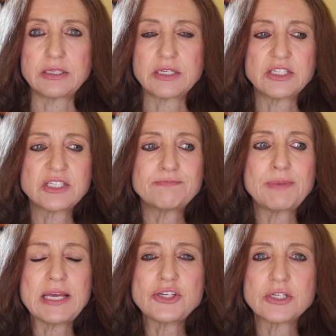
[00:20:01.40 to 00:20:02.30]
It's a
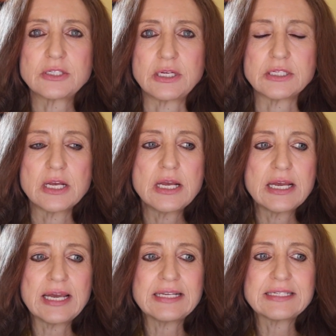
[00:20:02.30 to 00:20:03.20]
spaciousness.
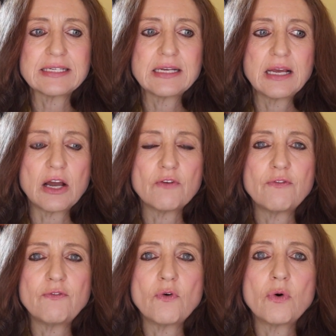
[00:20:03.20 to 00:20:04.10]
It's a
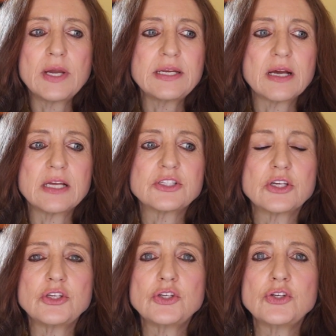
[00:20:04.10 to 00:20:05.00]
void. It's
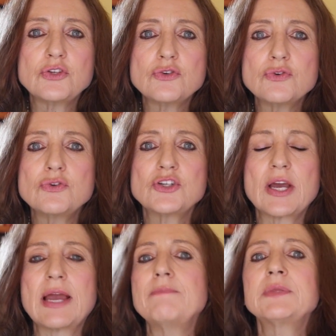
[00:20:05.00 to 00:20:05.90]
a huge
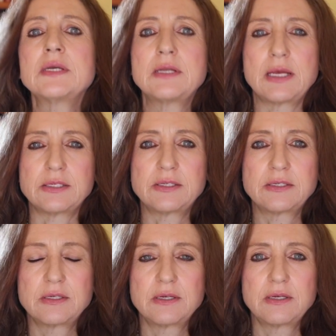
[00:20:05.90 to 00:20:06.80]

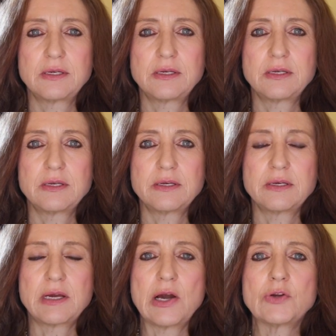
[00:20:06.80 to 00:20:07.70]
emptiness
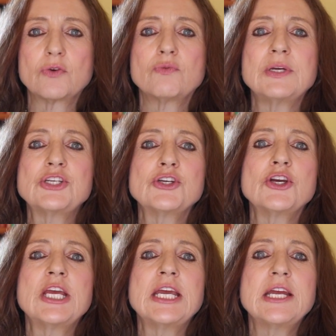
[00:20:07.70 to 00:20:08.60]
out of which
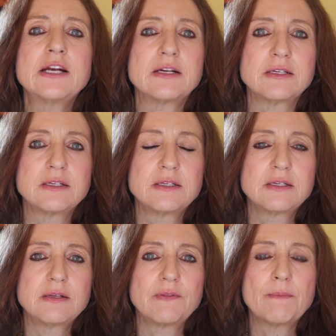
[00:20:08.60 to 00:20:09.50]
you hear
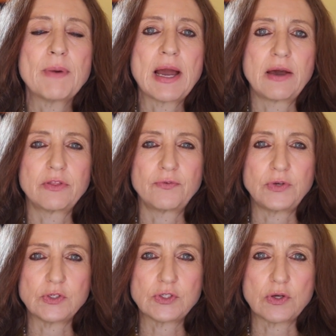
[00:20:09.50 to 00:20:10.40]
the path of
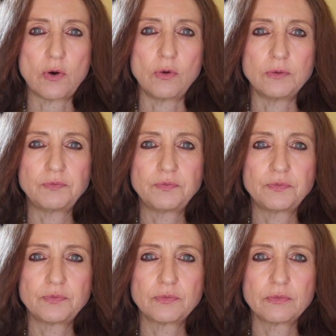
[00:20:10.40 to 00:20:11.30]
your soul.
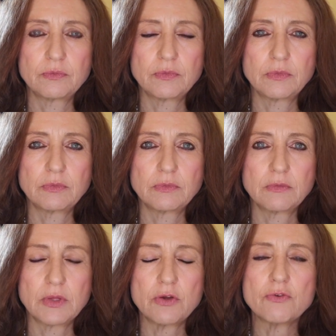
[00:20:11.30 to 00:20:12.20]

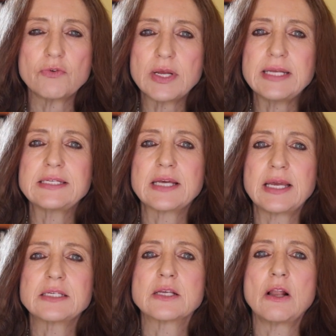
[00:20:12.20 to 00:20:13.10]
It really
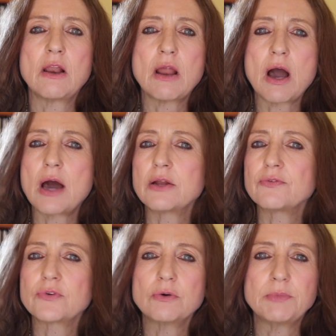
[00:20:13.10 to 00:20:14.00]
takes a lot
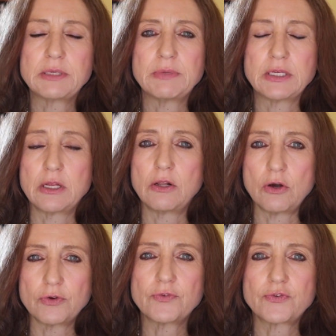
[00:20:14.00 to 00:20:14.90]
of commitment and a
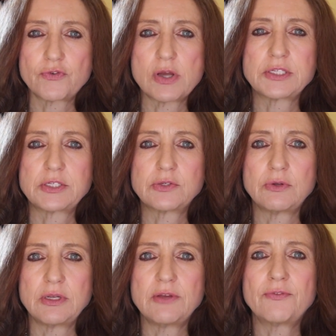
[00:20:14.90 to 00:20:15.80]
lot of trust to
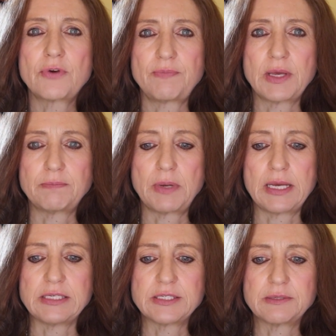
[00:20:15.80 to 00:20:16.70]
live from that
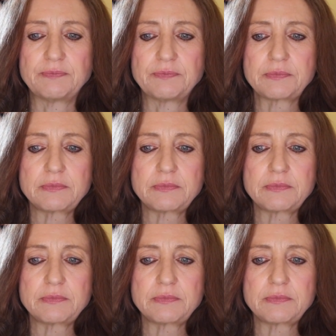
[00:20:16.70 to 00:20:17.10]
place.